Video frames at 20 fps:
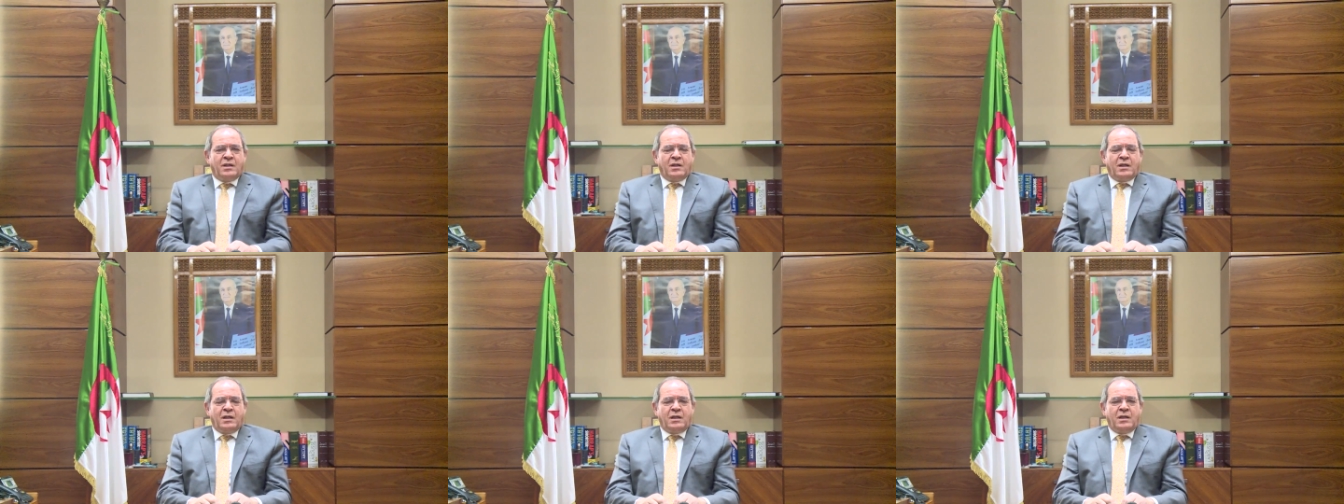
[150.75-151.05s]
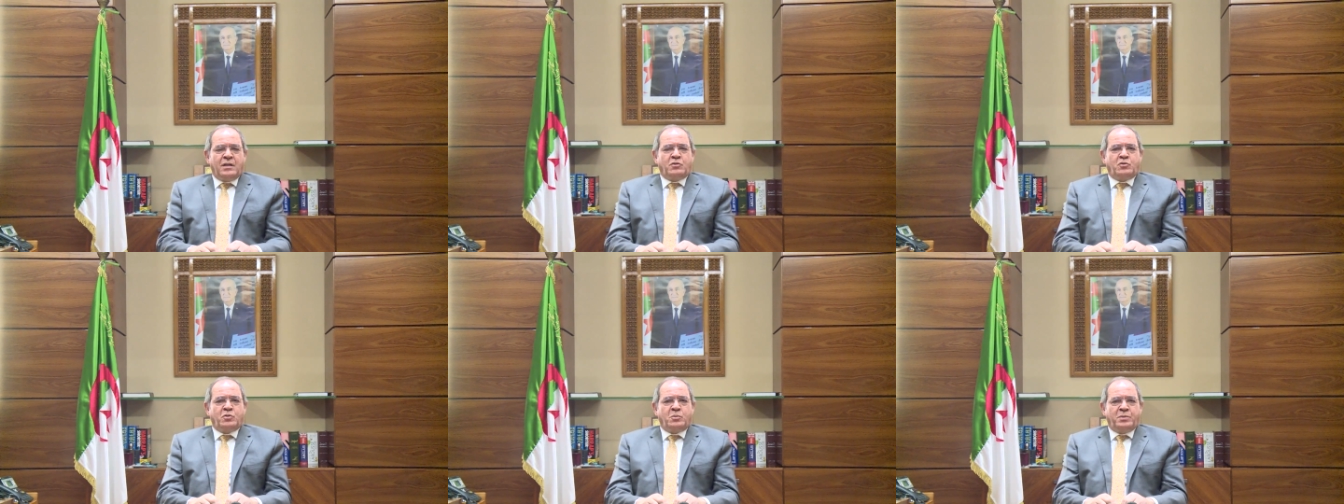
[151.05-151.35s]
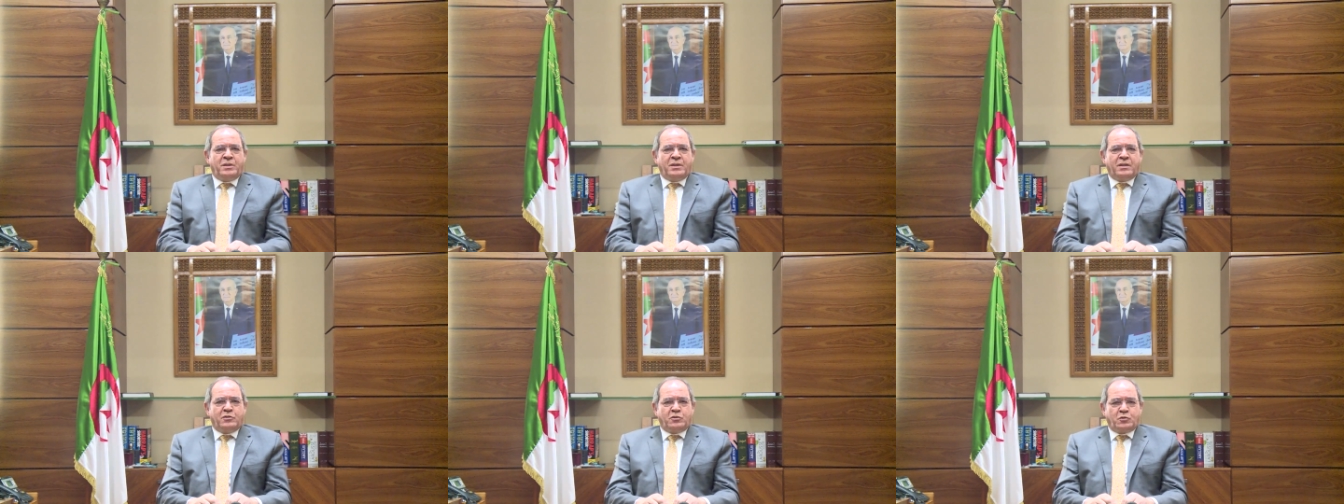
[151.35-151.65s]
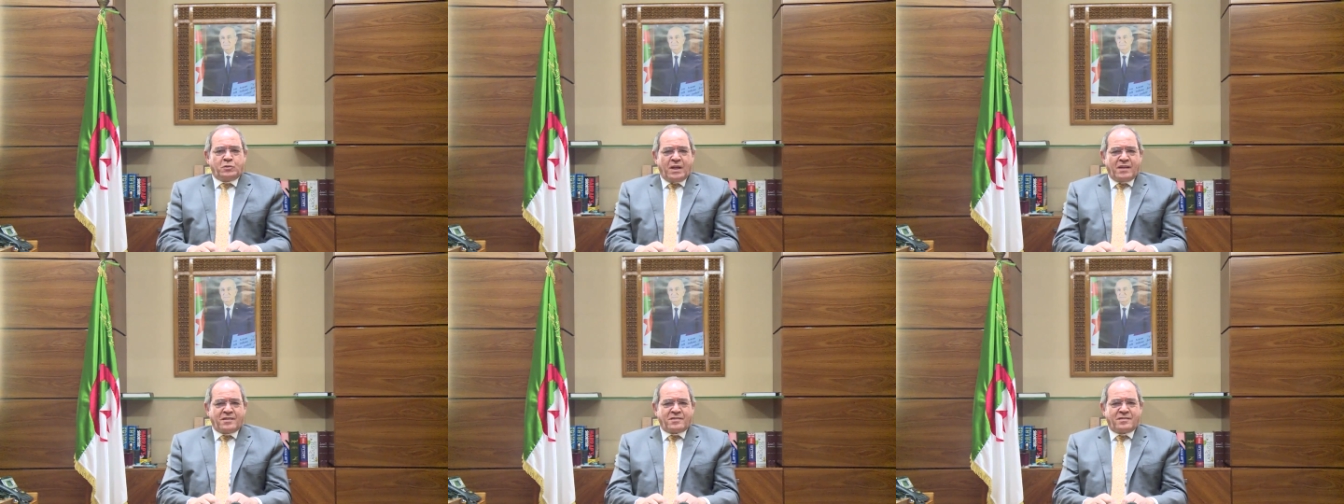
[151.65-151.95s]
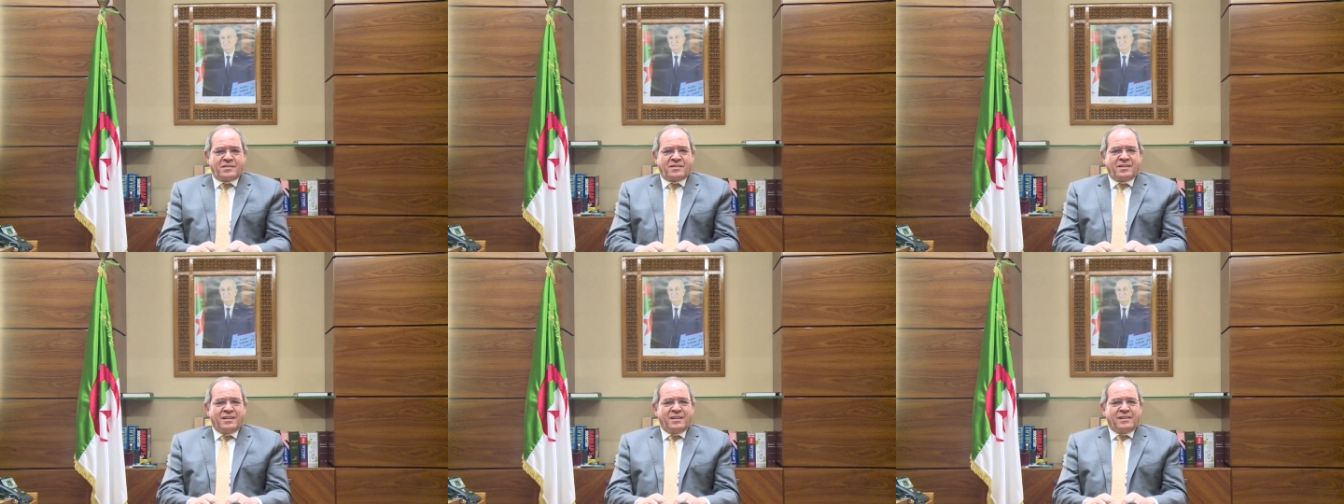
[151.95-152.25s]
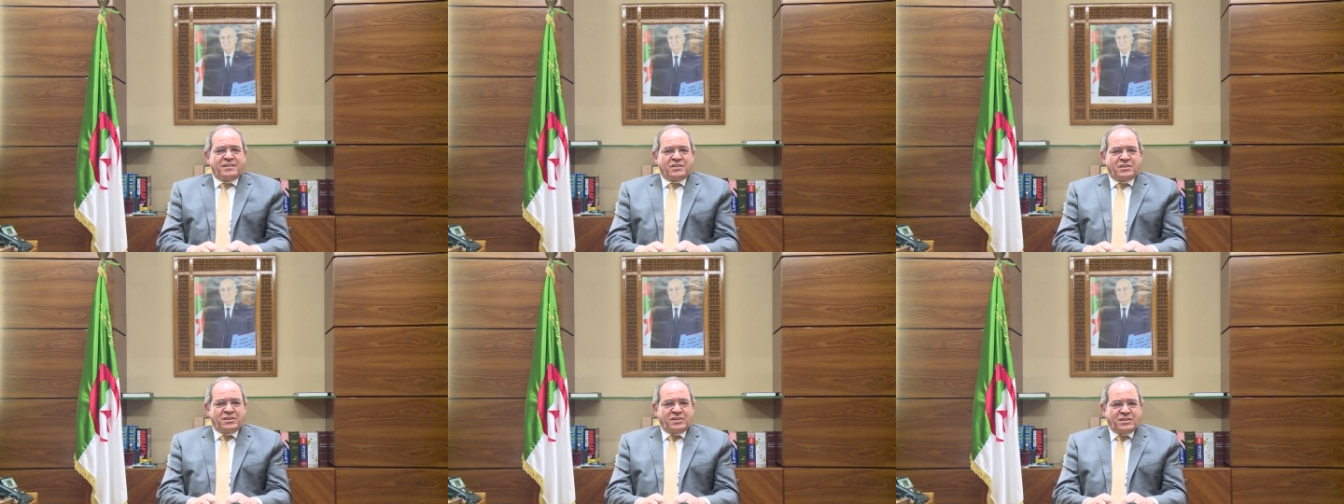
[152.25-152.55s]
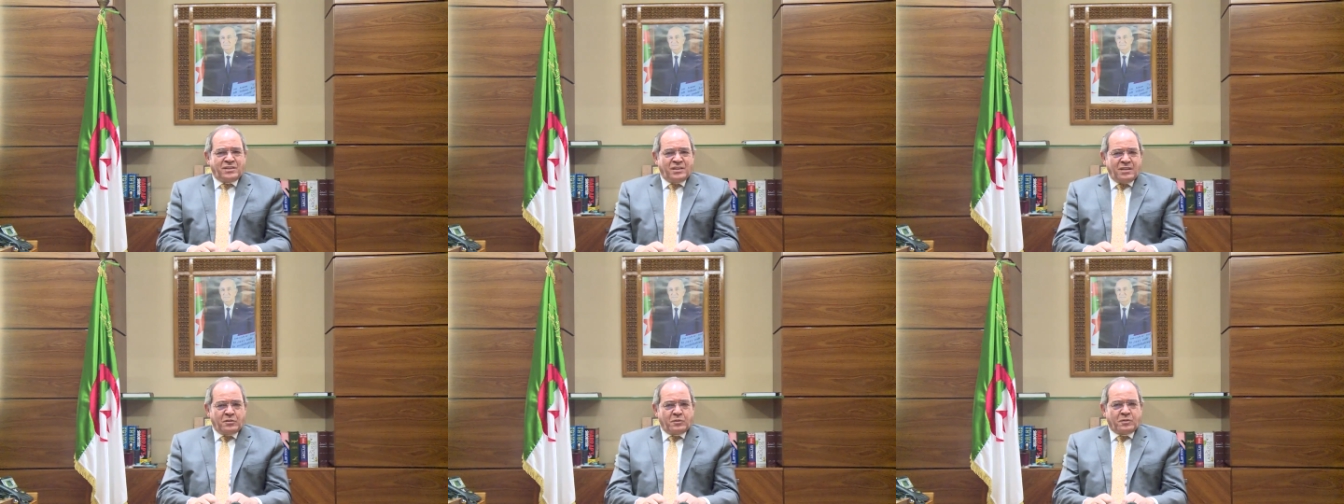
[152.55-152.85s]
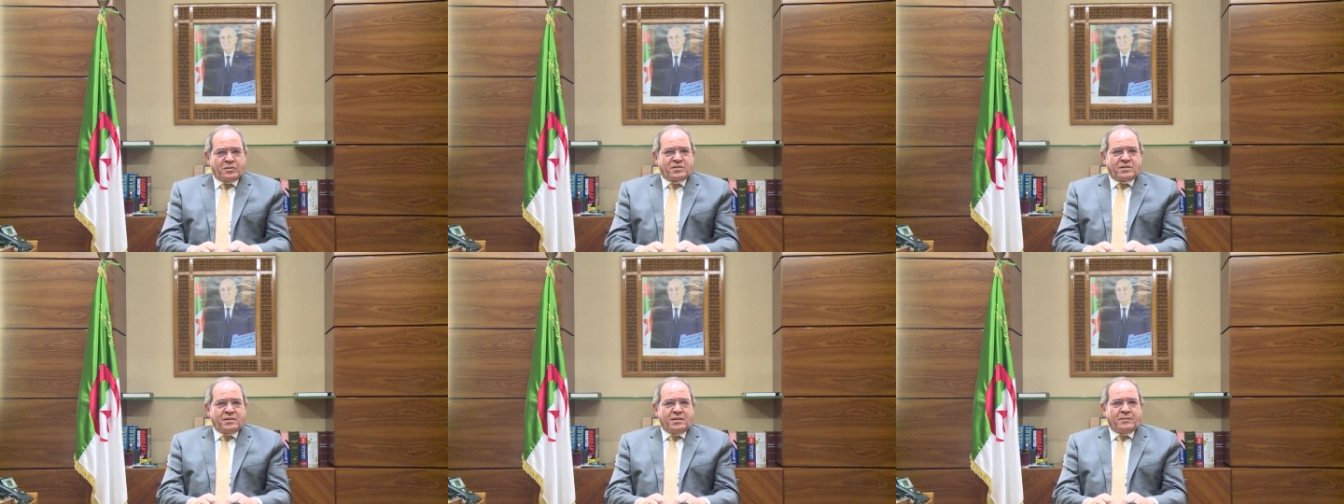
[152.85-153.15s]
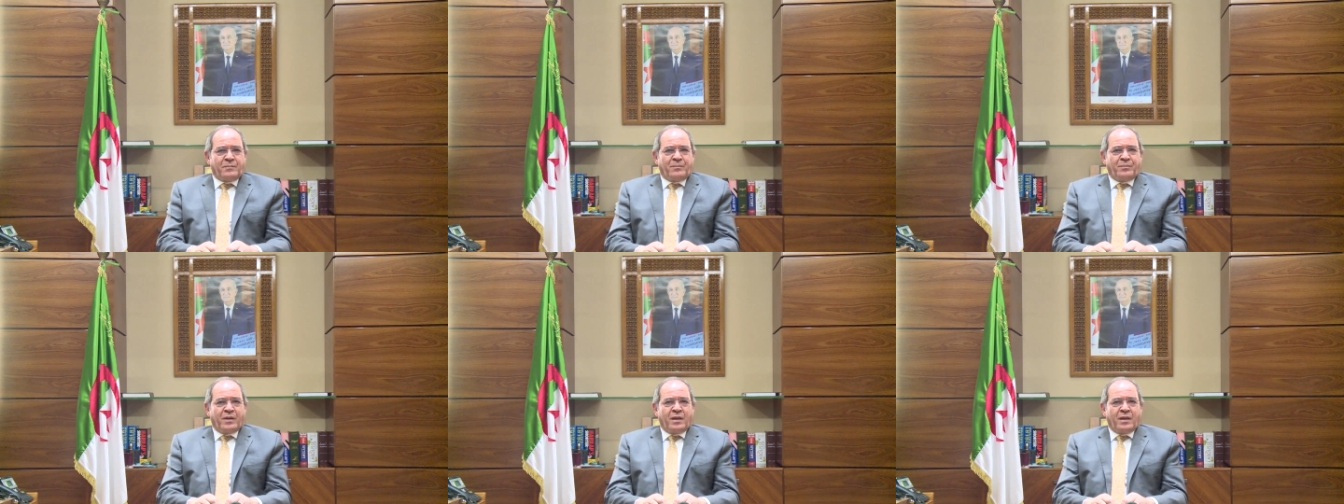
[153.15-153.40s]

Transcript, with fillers: need to be addressed seriously.